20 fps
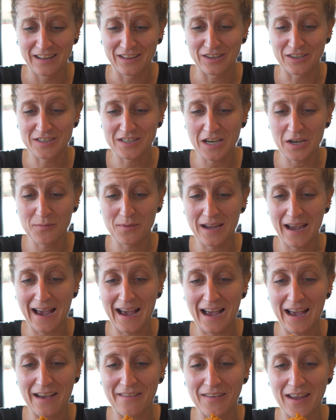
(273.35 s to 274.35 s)
Looks like we
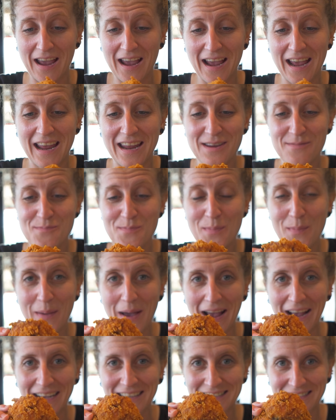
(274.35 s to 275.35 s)
have a
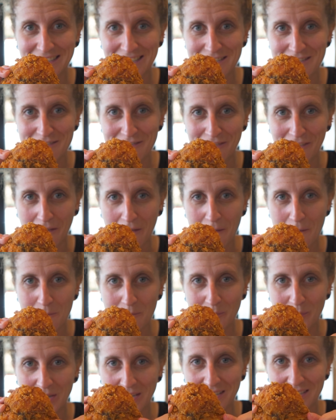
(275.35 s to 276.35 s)
massive
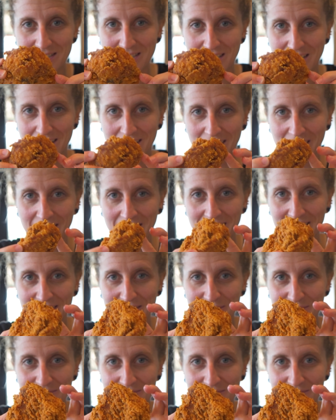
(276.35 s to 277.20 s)
piece here.